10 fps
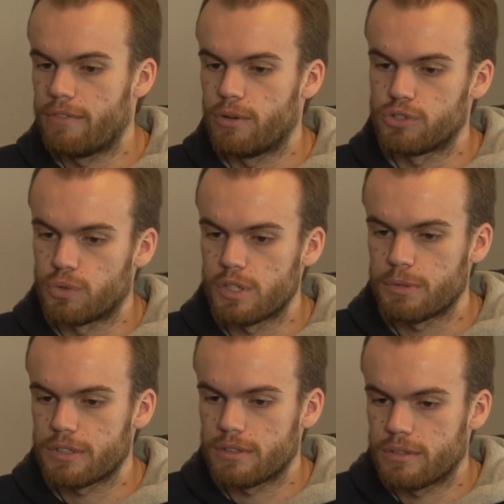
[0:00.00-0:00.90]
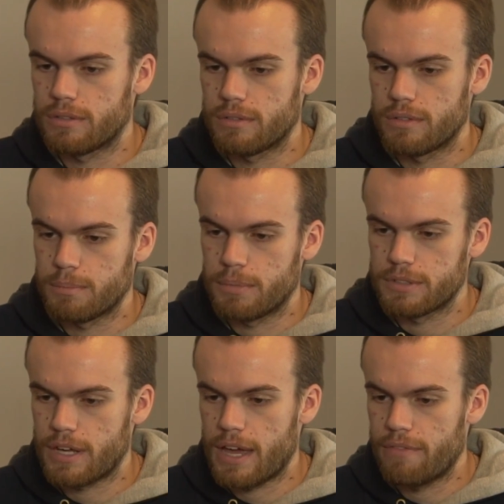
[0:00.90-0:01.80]
I have no choice but
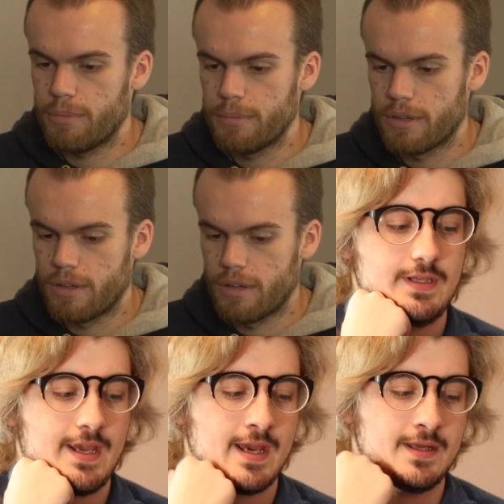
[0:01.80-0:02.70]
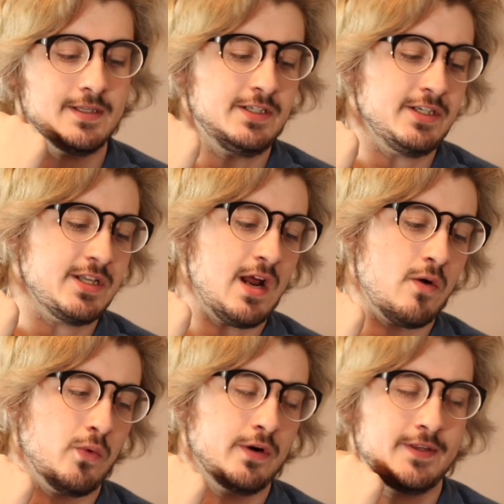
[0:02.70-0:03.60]
to have them. Yeah, it's just
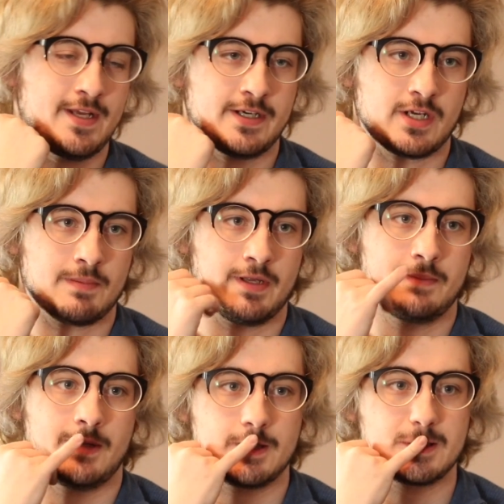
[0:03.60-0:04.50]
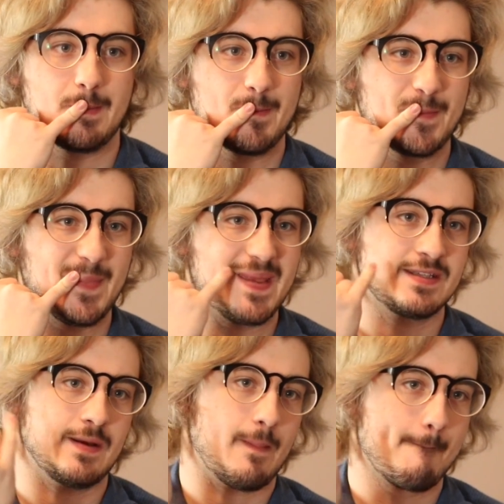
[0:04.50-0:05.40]
not worth the extra couple $100.
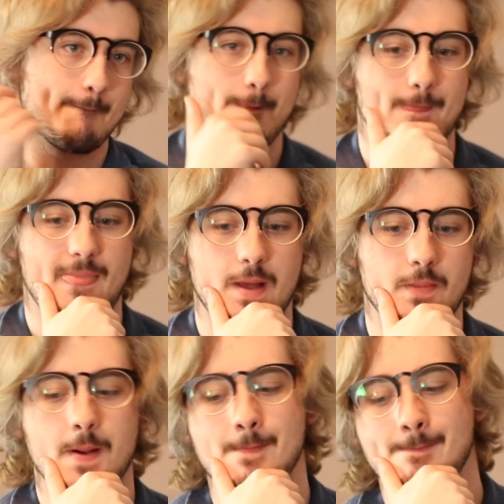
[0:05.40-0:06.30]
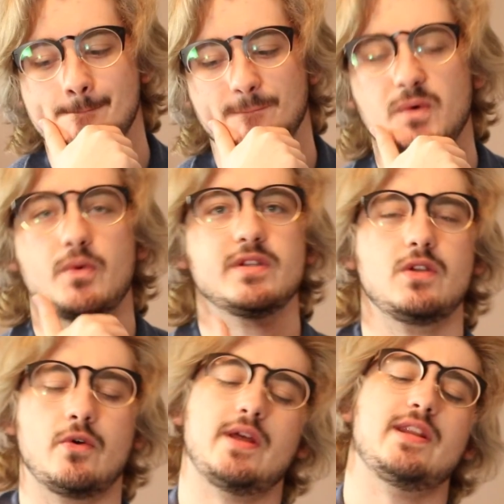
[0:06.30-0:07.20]
So, well, it wasn't.
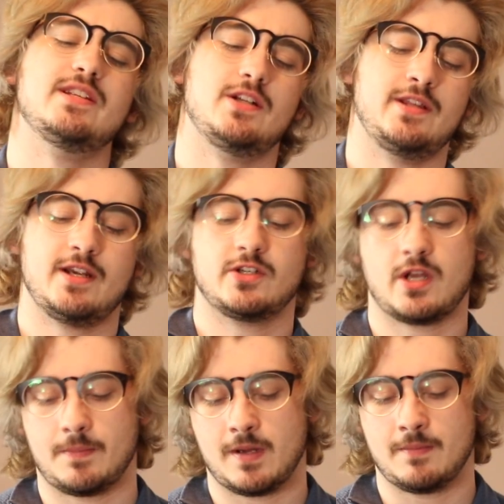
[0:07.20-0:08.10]
No, not necessarily the extra couple